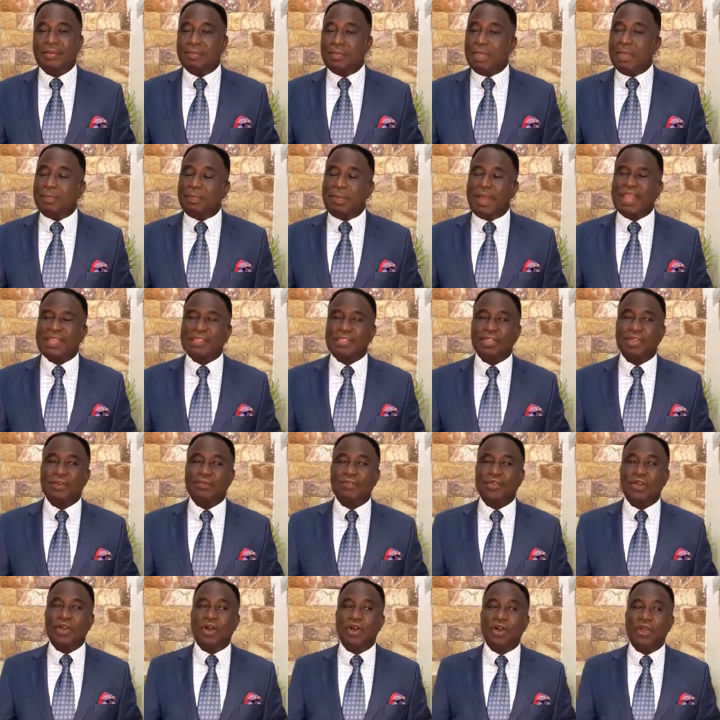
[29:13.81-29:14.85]
Be blessed
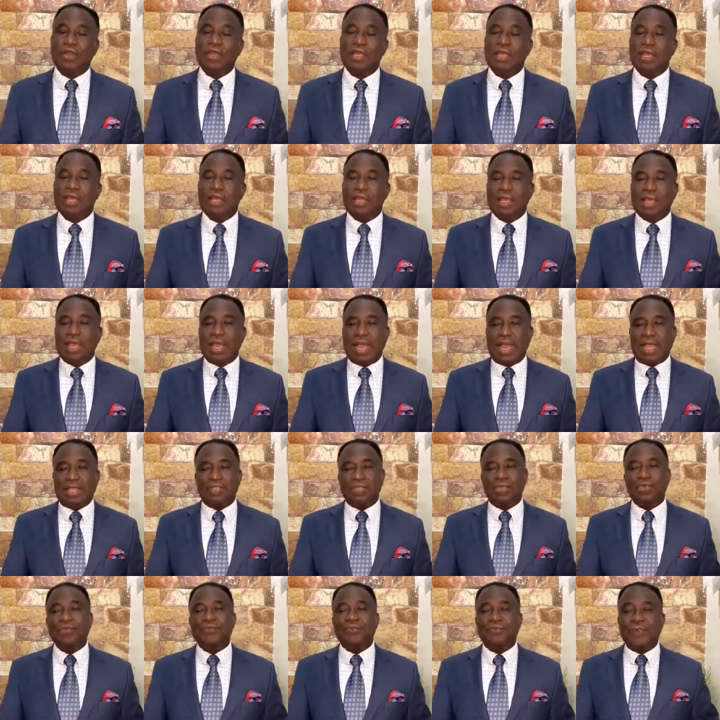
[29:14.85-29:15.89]
of God.
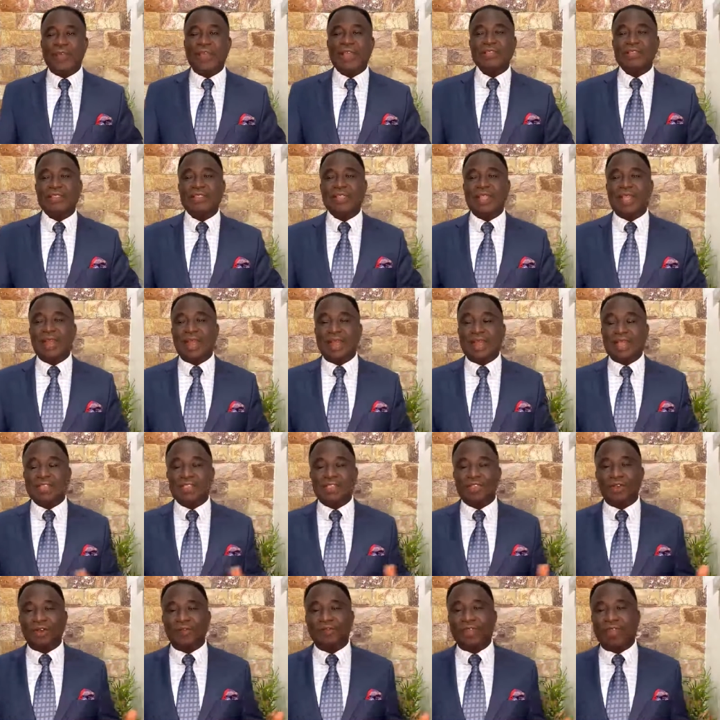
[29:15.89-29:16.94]
As you face the
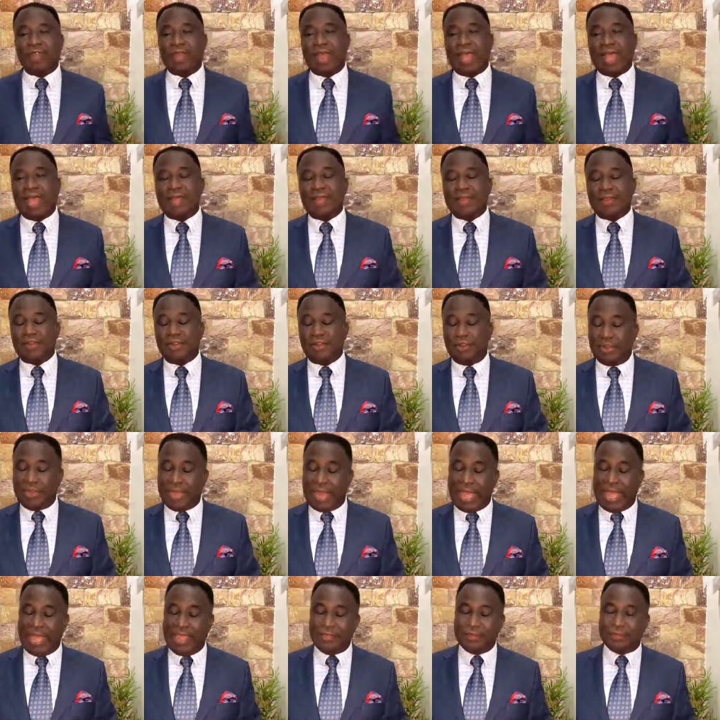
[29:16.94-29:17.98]
rest of the li- your
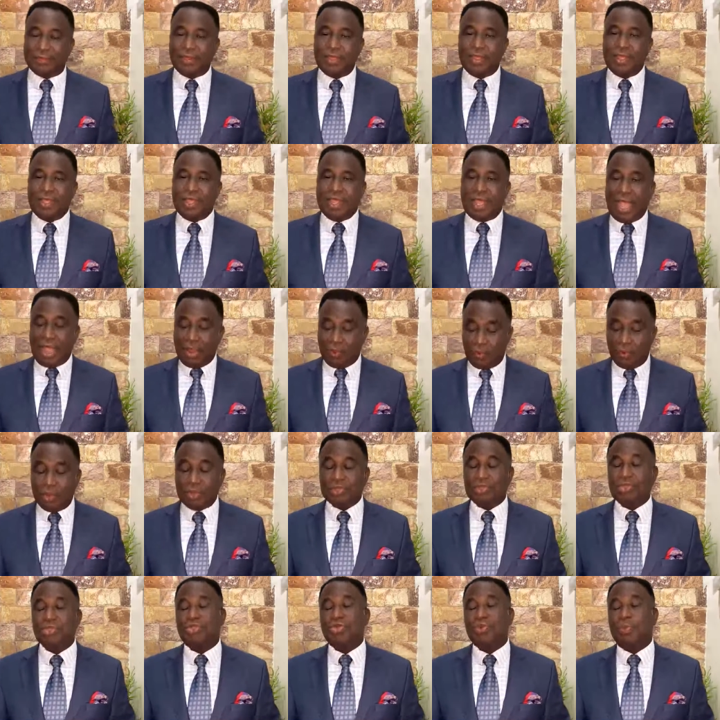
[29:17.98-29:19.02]
life, I
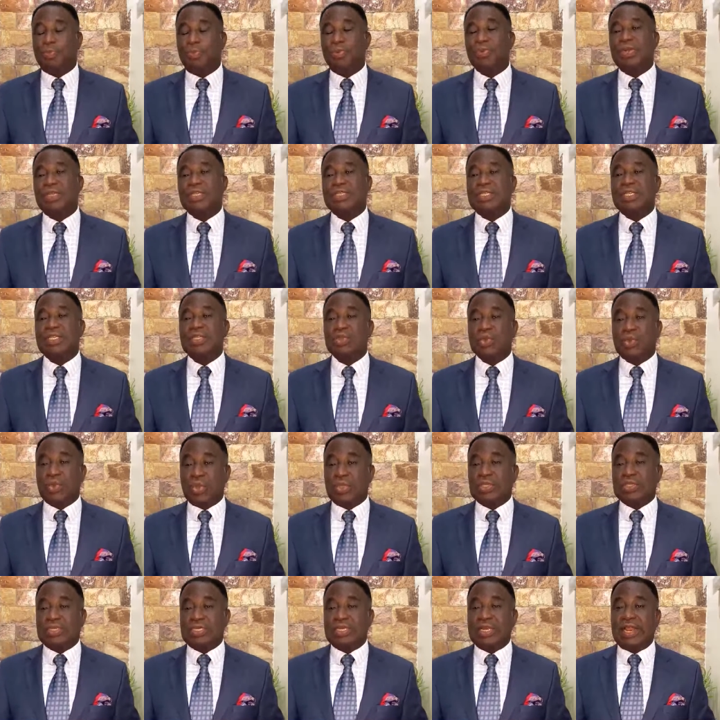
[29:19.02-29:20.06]
want you to put this into
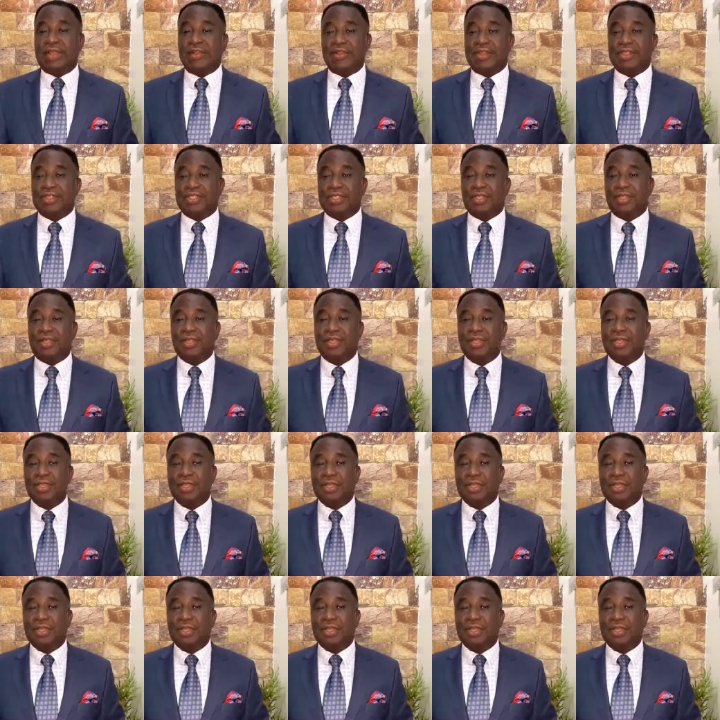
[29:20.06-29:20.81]
consideration